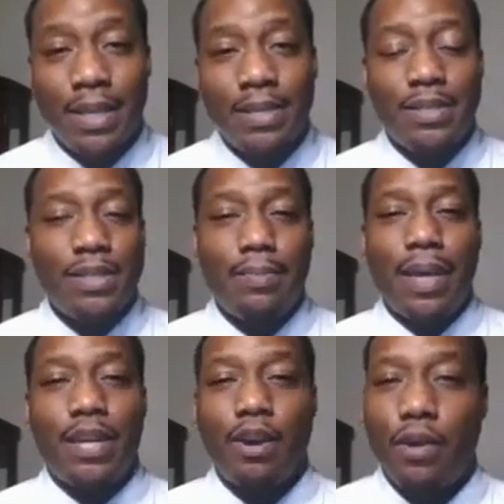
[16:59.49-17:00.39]
So
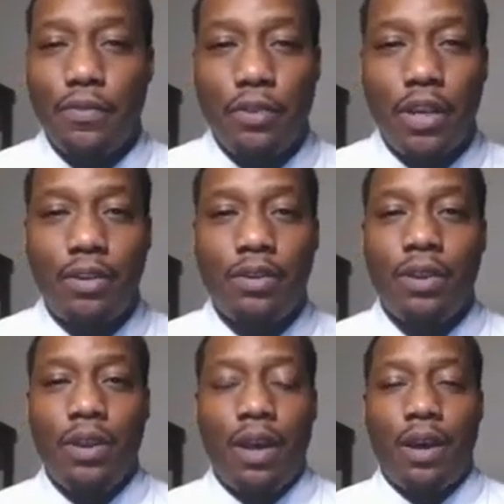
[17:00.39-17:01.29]
somebody covering
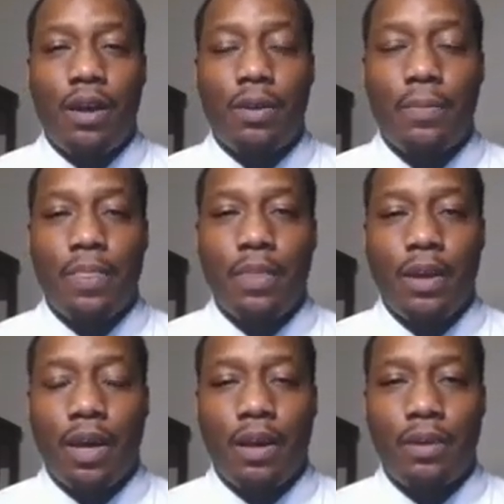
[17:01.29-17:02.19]

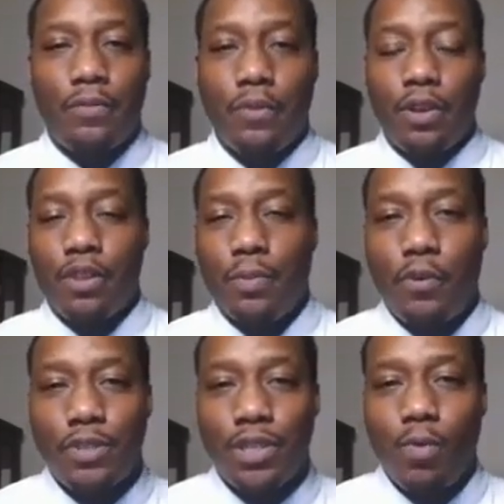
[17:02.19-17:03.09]
for another
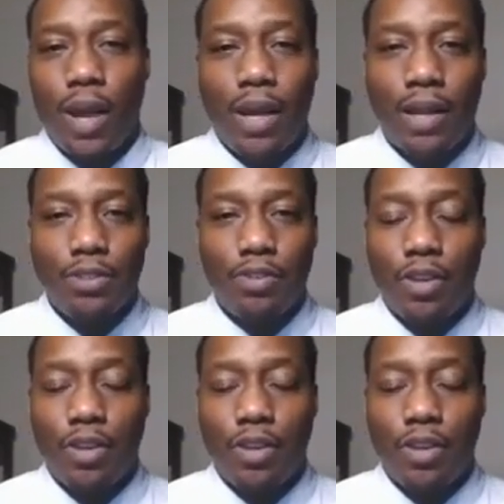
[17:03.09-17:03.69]
person while during a